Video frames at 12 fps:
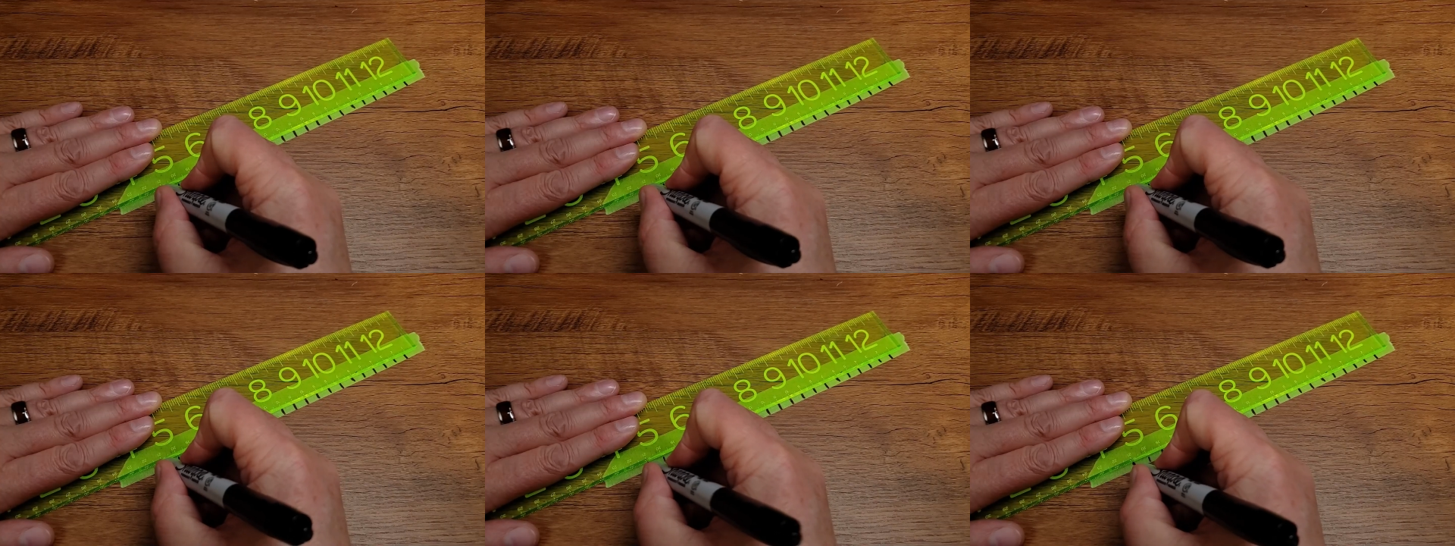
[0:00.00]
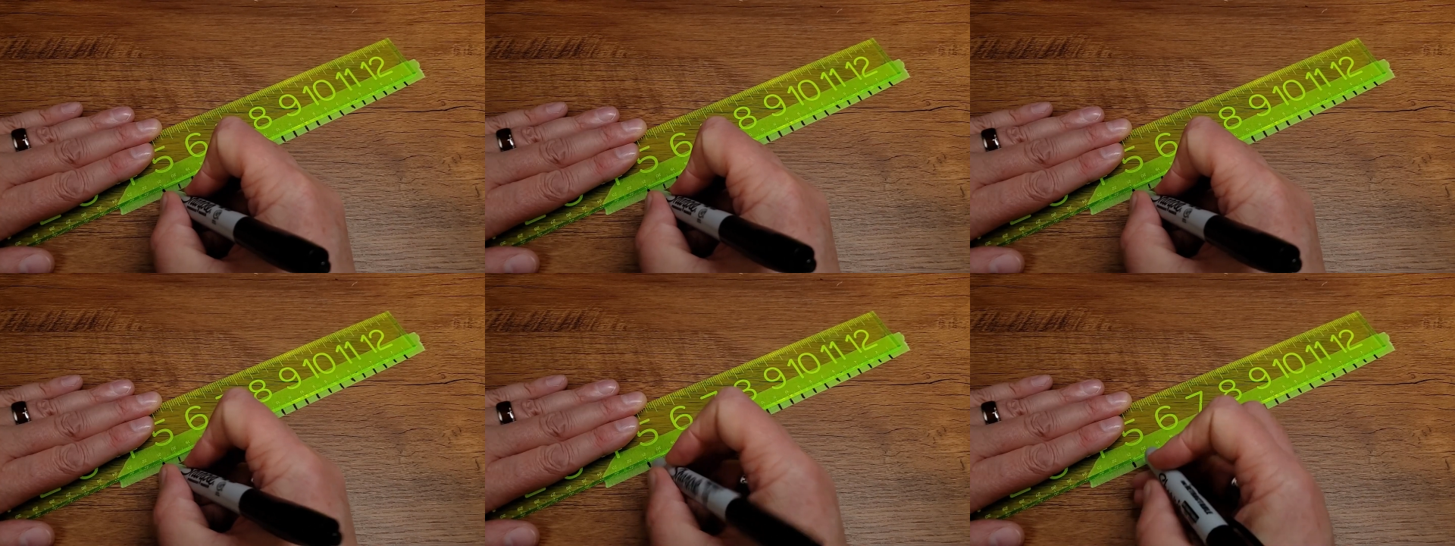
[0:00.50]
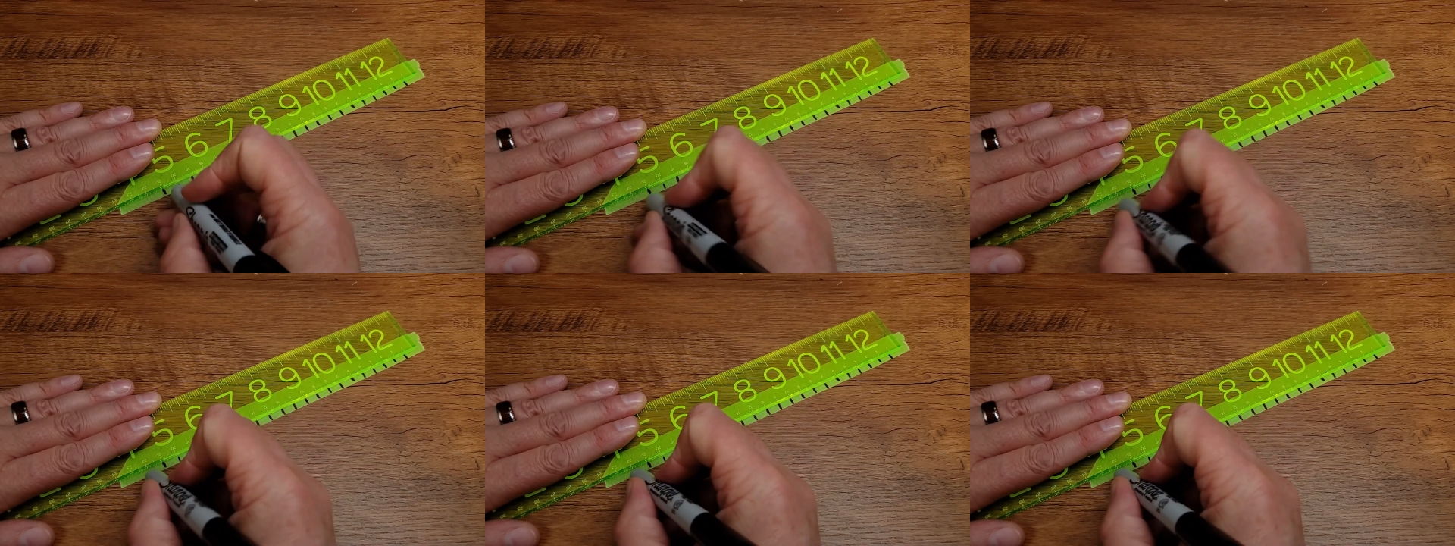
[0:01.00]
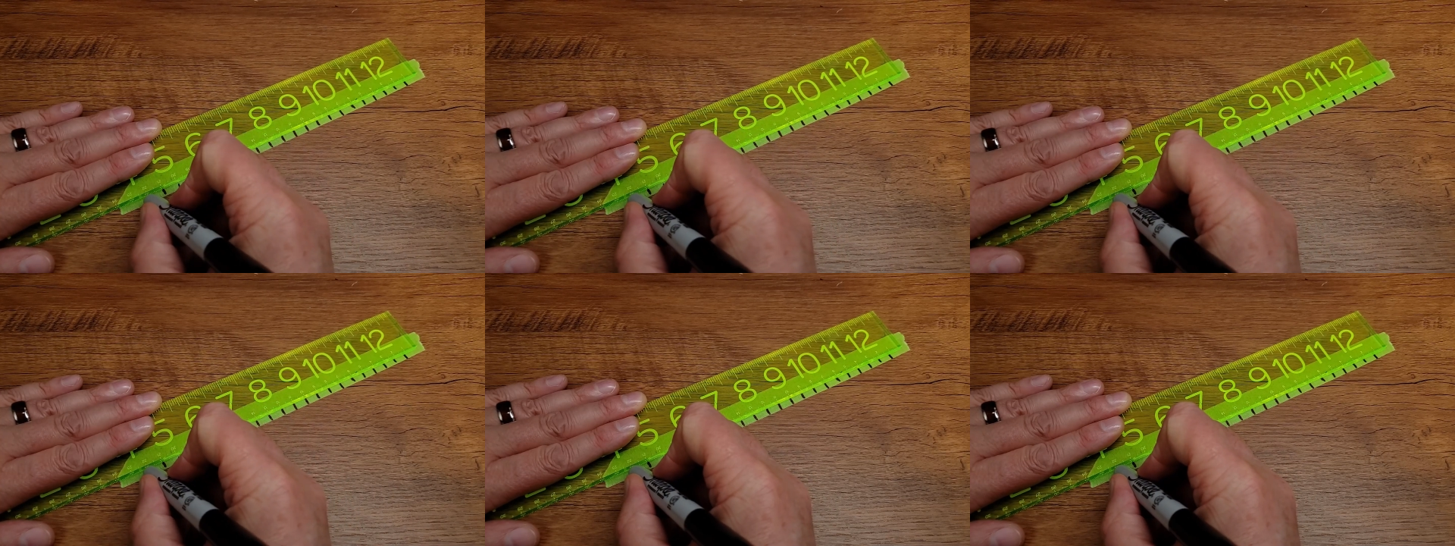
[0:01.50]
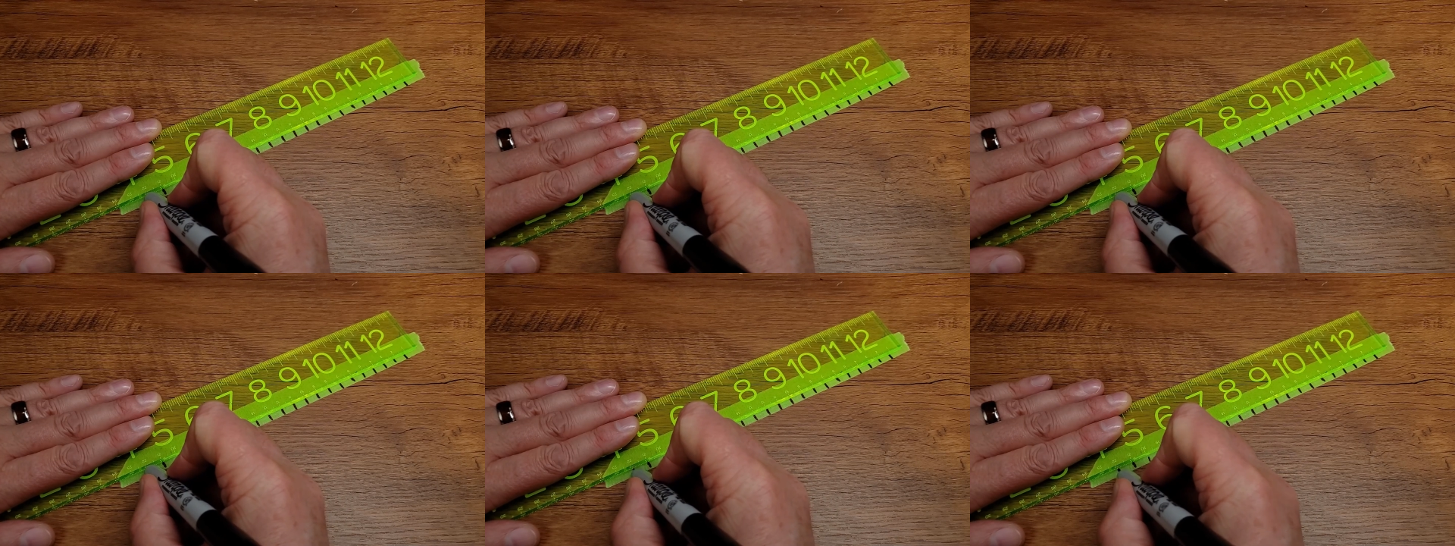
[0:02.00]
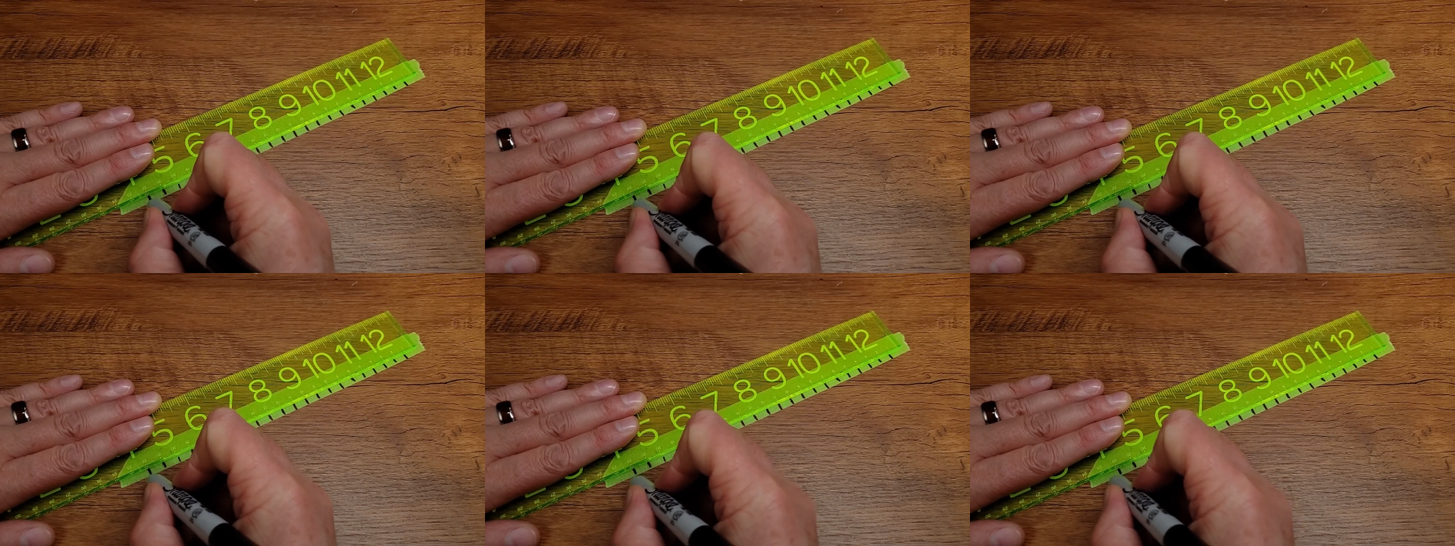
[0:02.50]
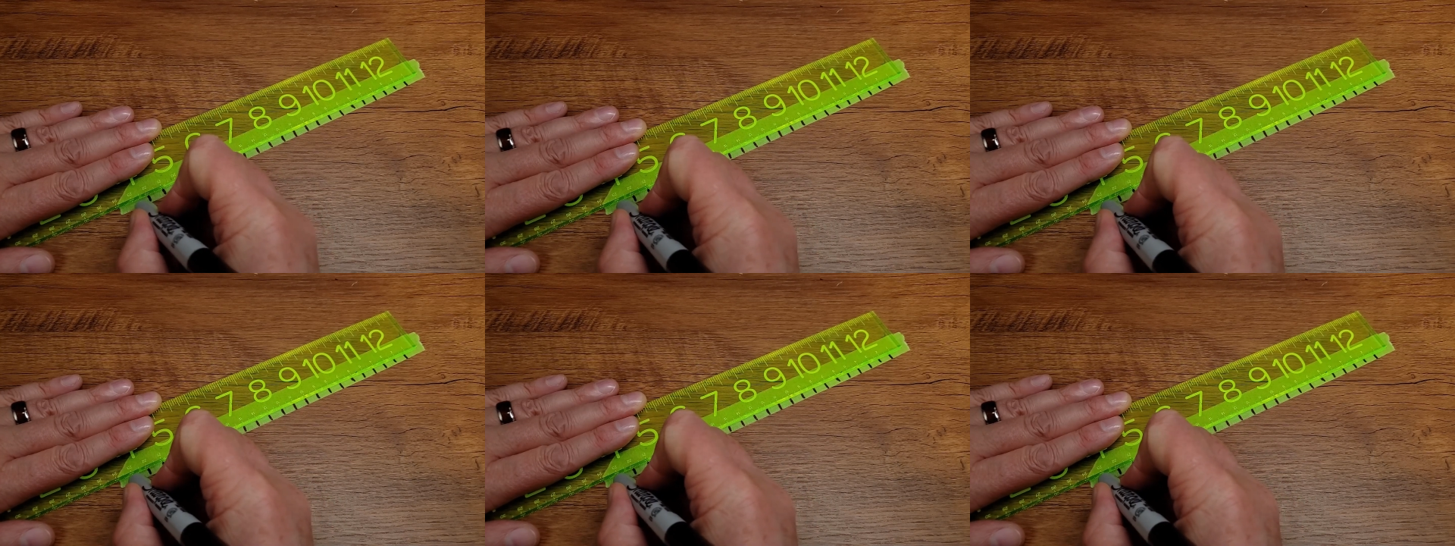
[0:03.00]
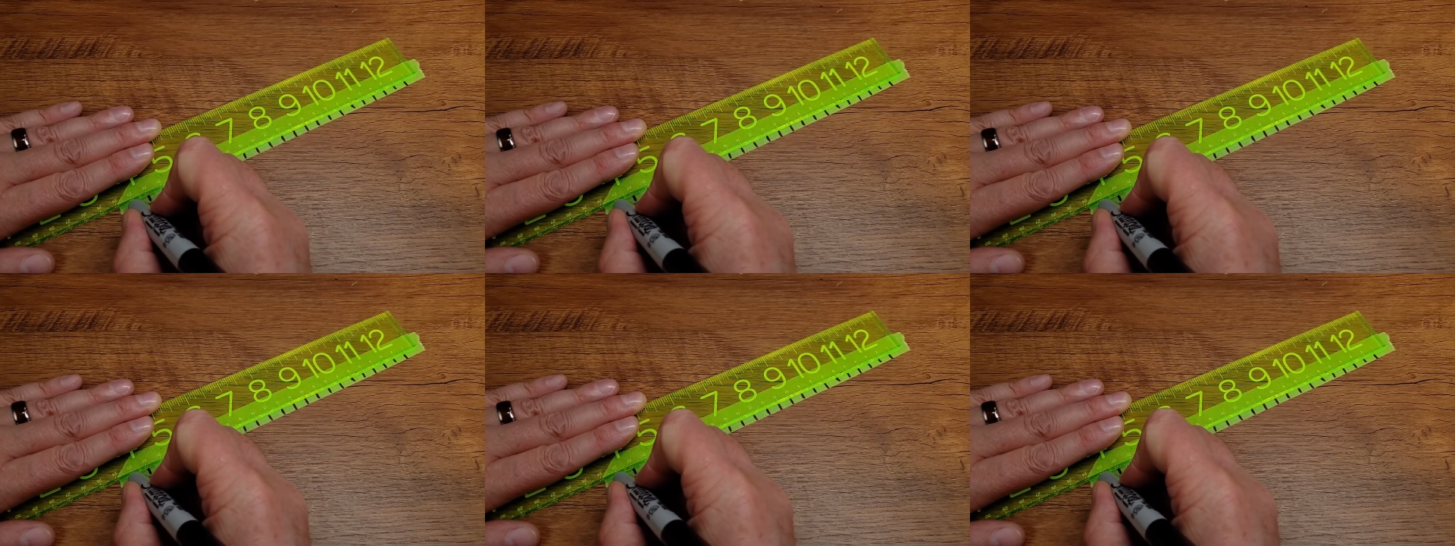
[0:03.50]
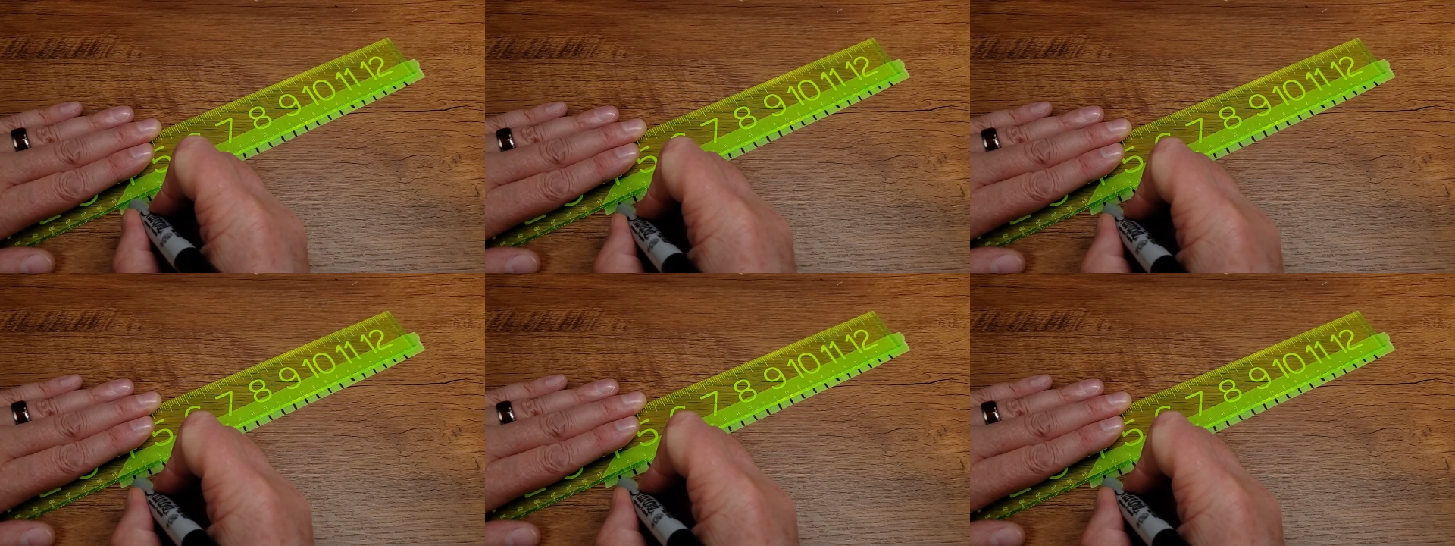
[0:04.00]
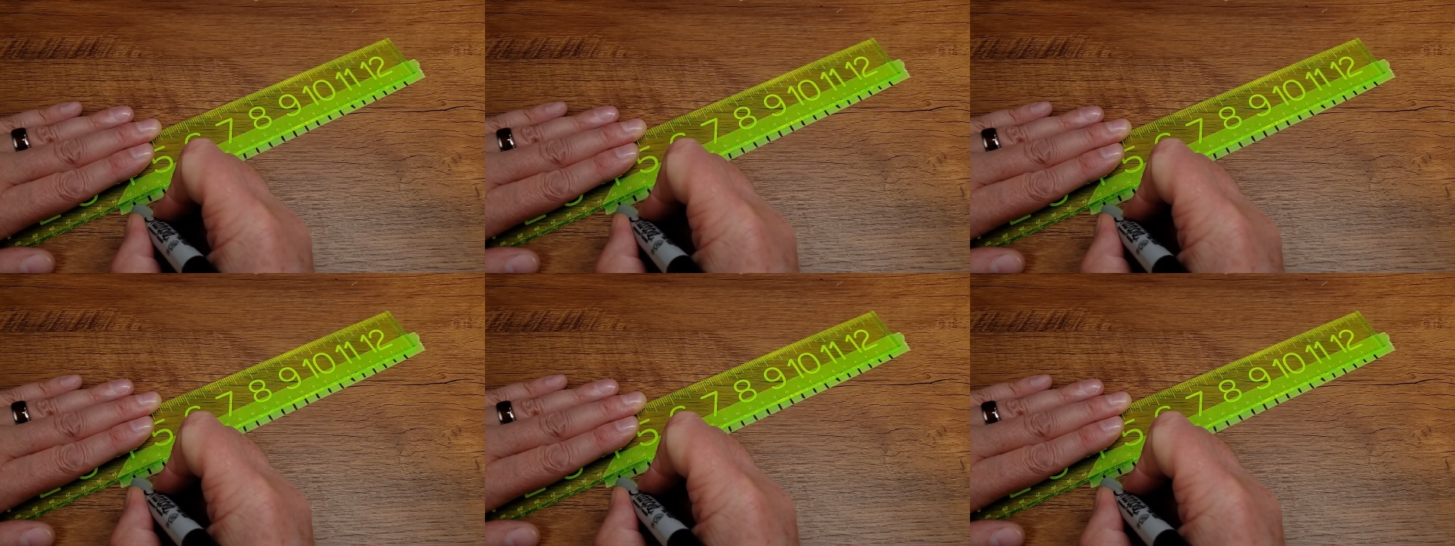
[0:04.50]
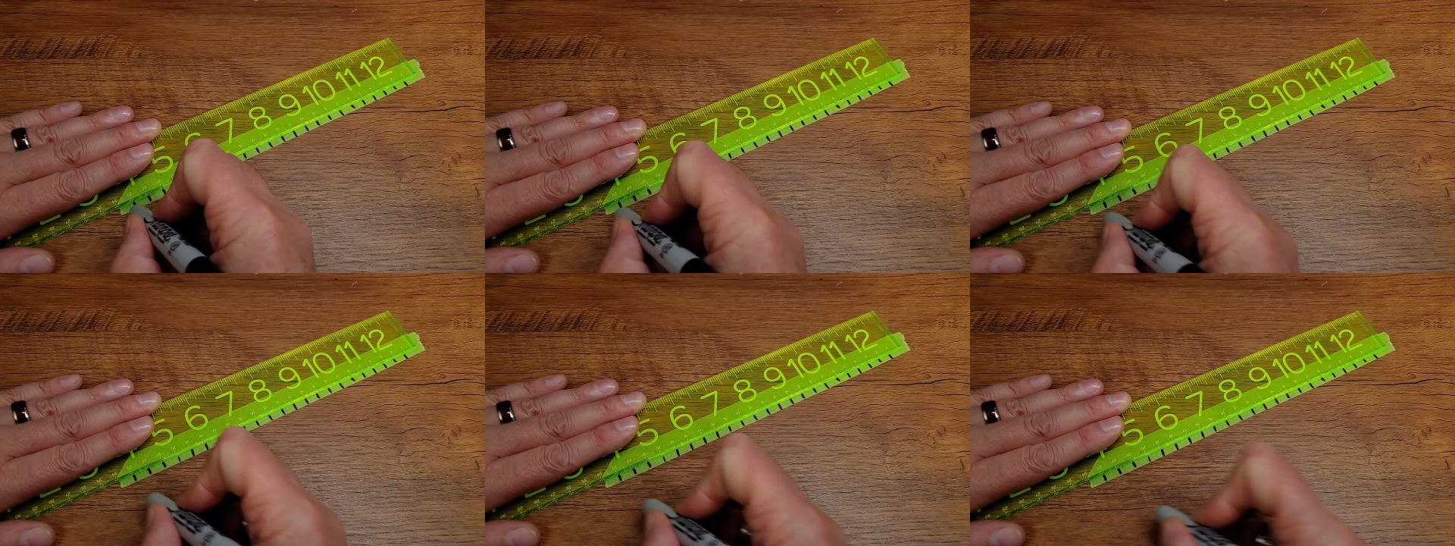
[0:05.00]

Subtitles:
Nobody's mouth can be seen.